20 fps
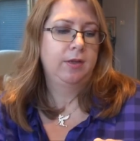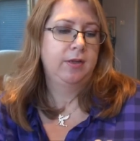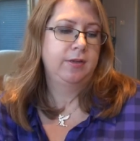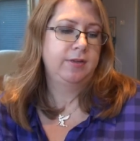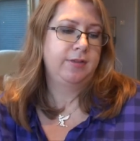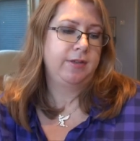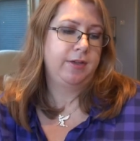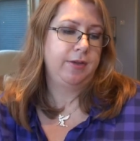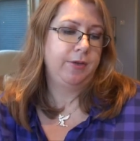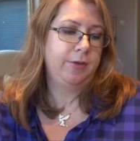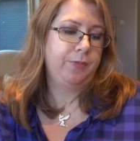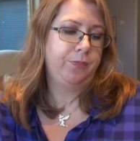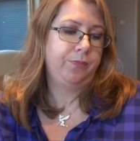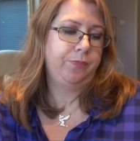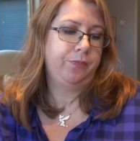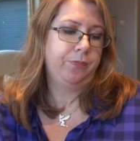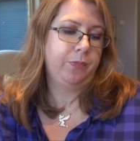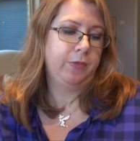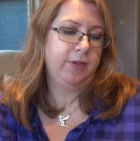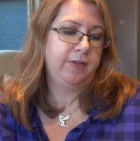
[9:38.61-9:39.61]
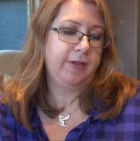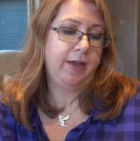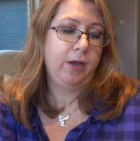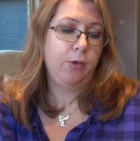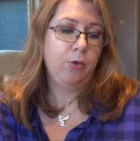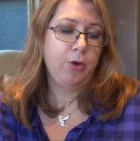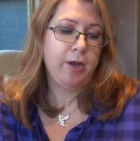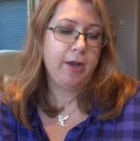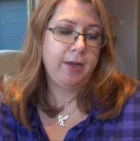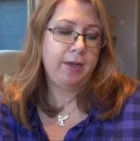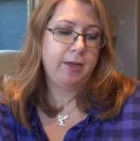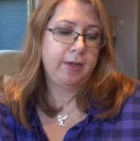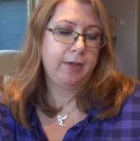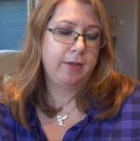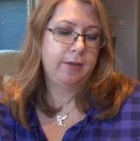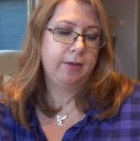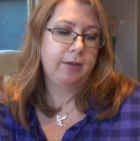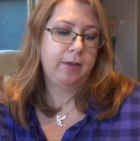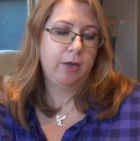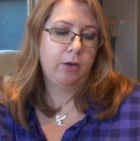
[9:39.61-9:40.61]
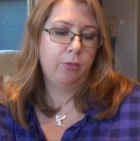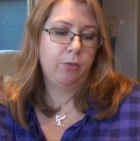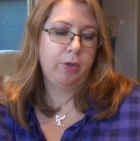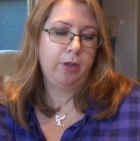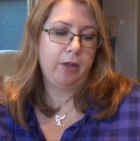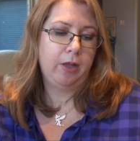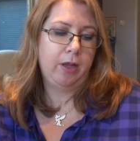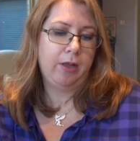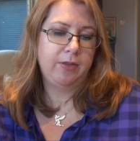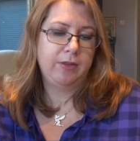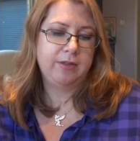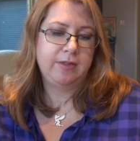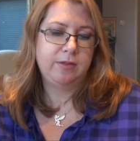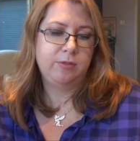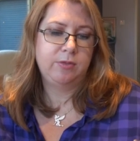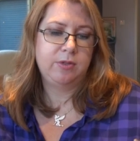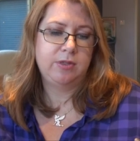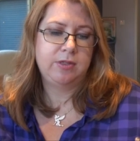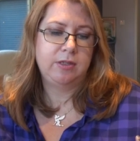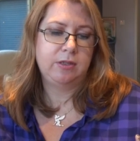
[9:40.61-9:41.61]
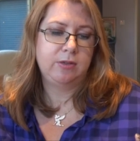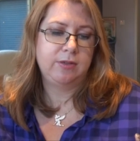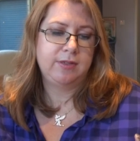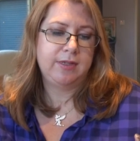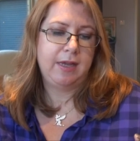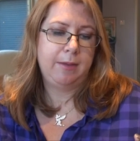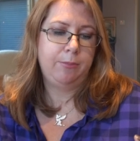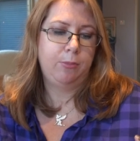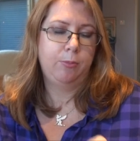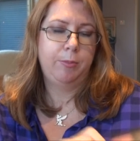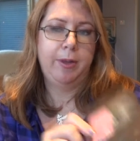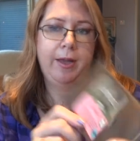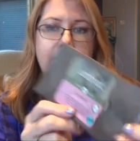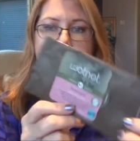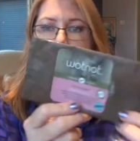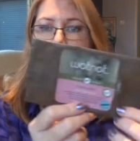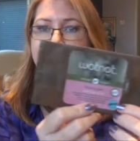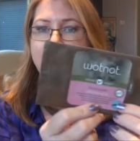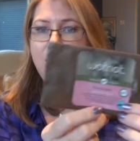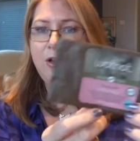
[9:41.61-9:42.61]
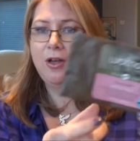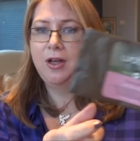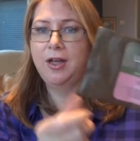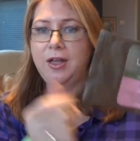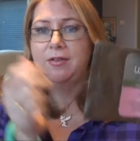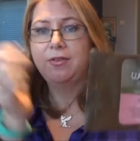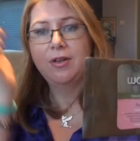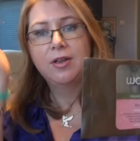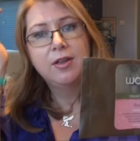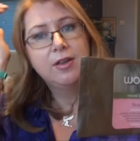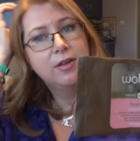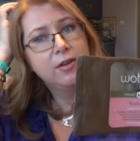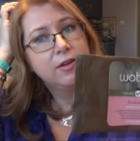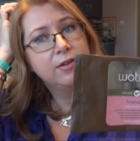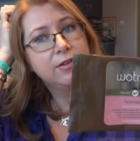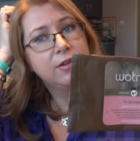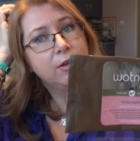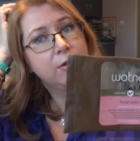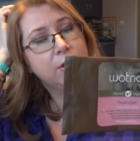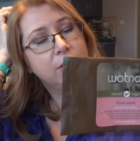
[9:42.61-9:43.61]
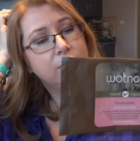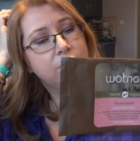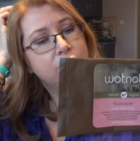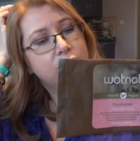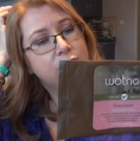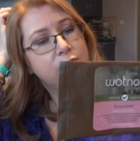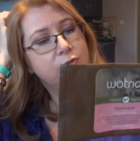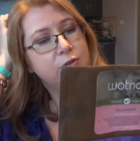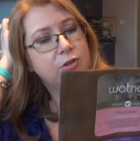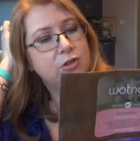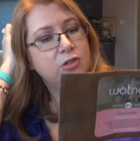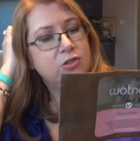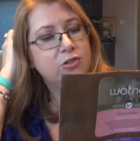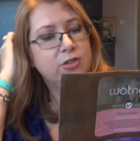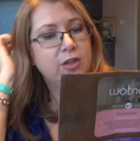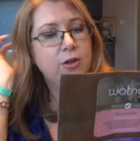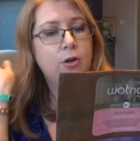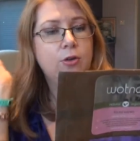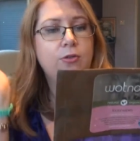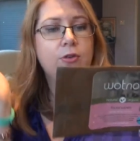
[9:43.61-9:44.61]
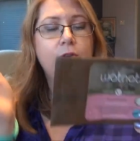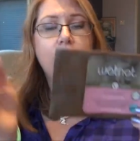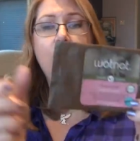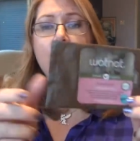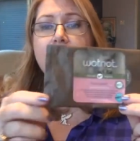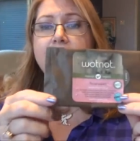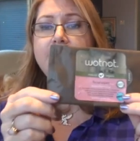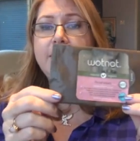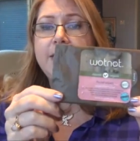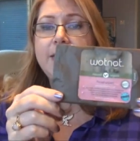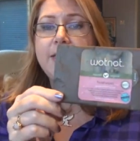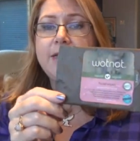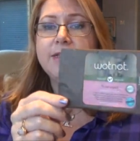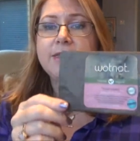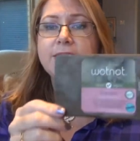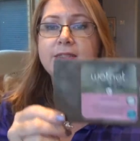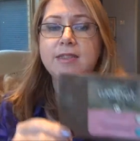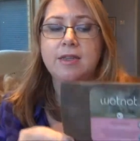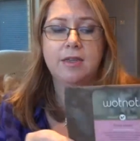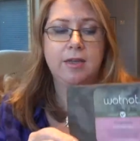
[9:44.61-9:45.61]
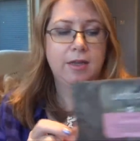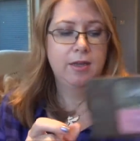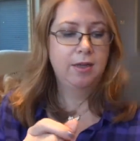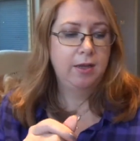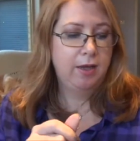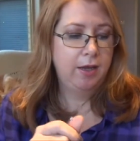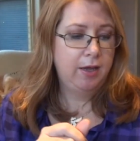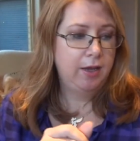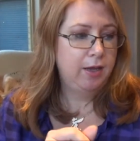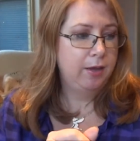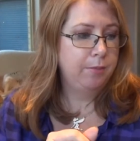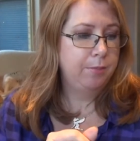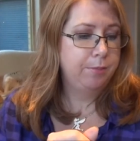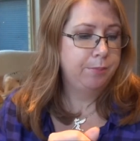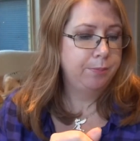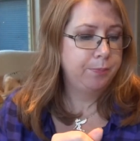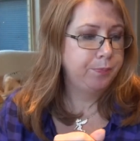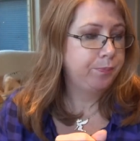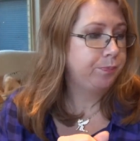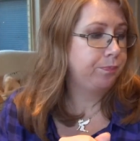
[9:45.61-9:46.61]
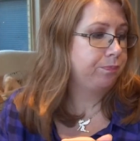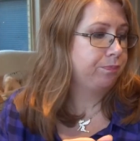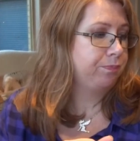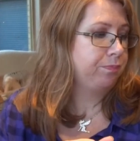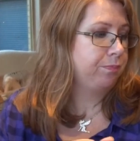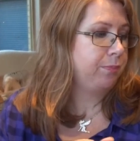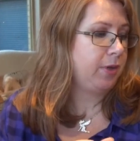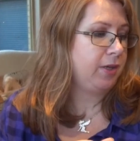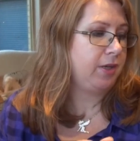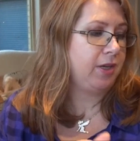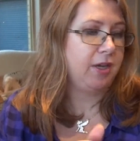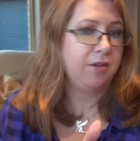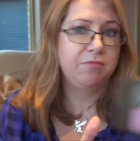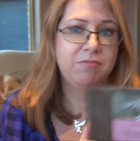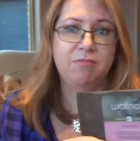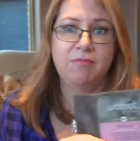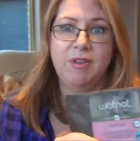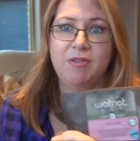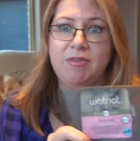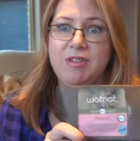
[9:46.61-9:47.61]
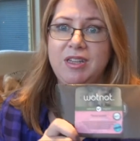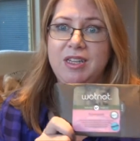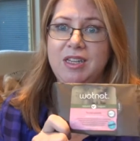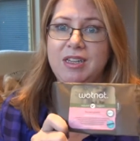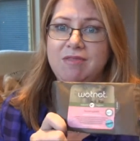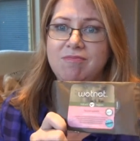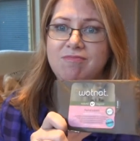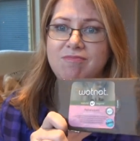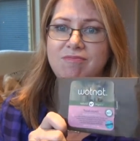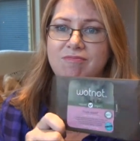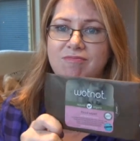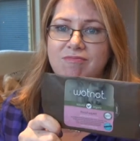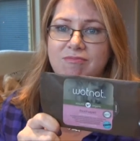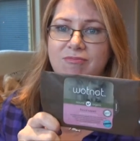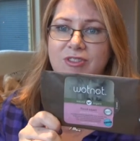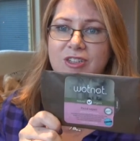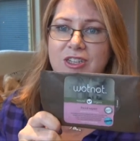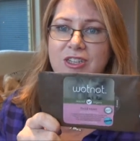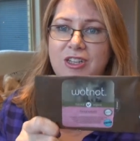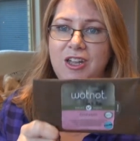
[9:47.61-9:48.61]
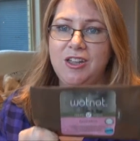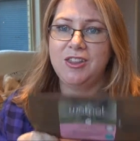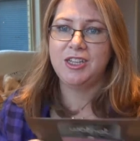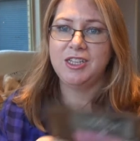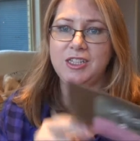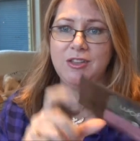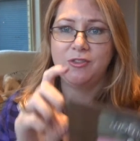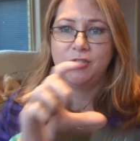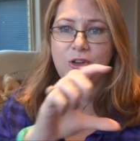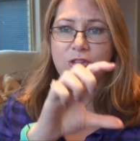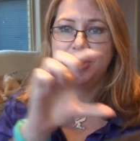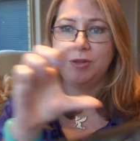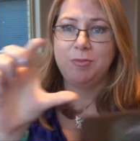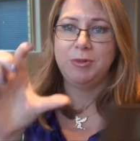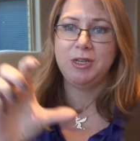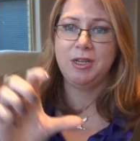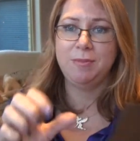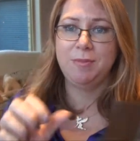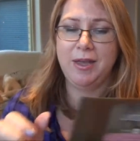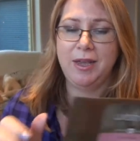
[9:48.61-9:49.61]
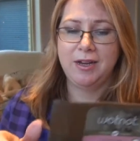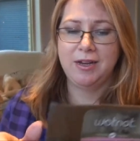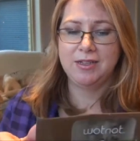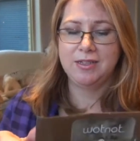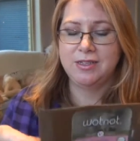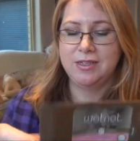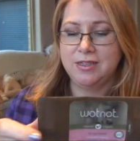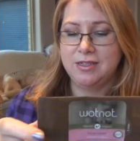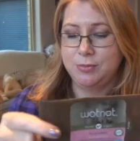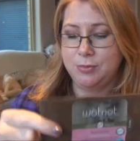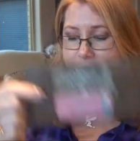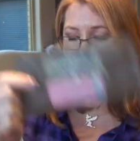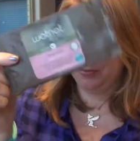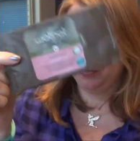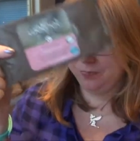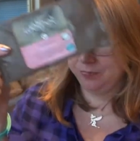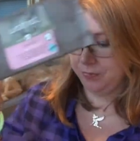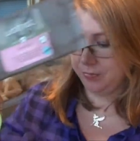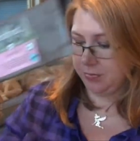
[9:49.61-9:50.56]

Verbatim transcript: So they are organic and I really like this. This was just a little sample pack of five so I finished that off on holidays. Um, but yeah, I really, really like these. I've got the bigger packets as well.